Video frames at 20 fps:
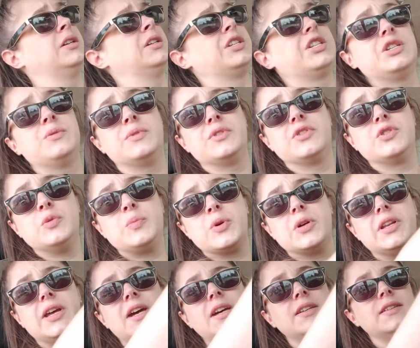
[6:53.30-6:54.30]
She was super
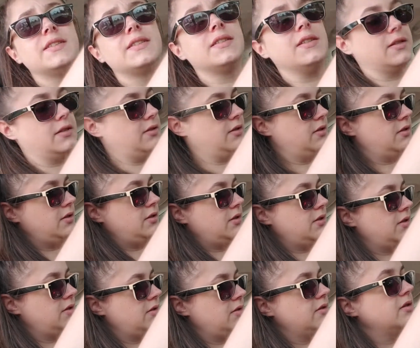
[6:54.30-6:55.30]
nice.
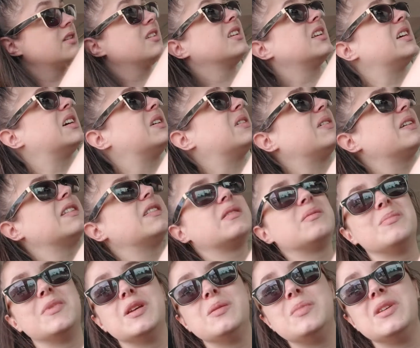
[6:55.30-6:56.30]
All right,
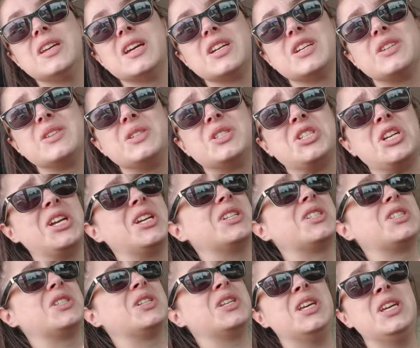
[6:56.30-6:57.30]
maybe I should
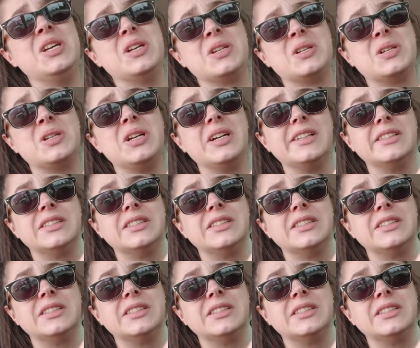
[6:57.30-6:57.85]
change the gear.